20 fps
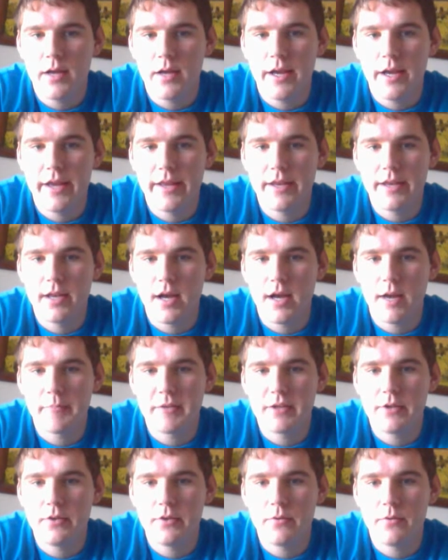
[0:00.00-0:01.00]
and I'm
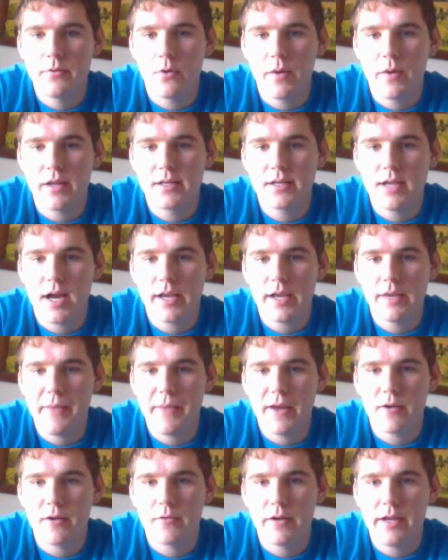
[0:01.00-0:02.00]
going to do a quick
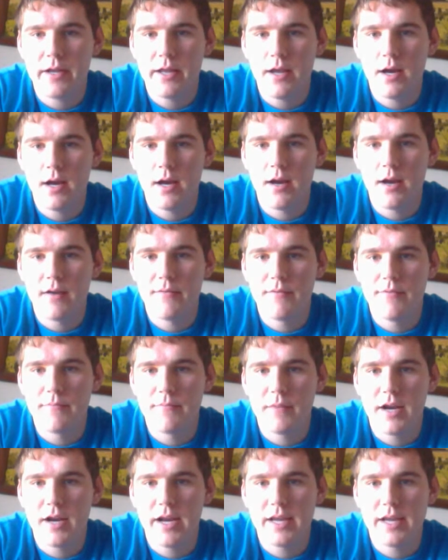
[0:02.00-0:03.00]
documentary of
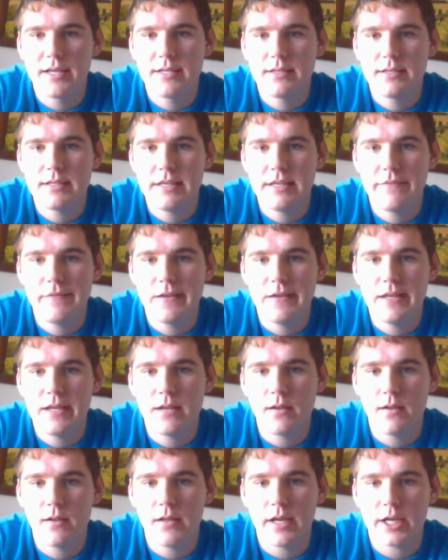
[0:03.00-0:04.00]
my
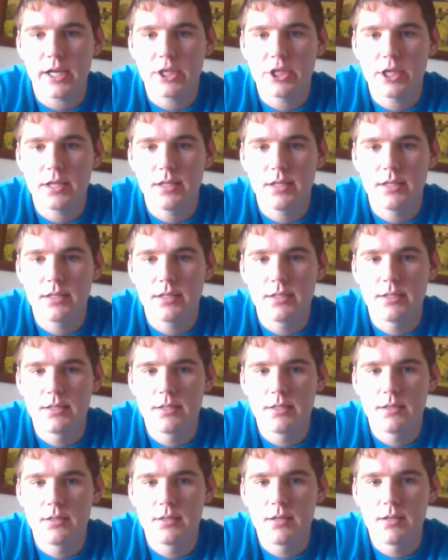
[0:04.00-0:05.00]
DVD
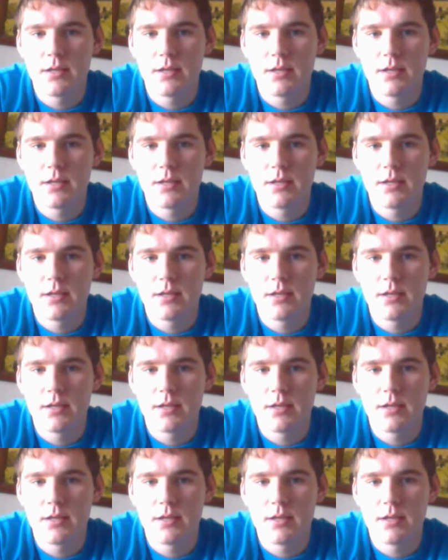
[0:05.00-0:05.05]
collections.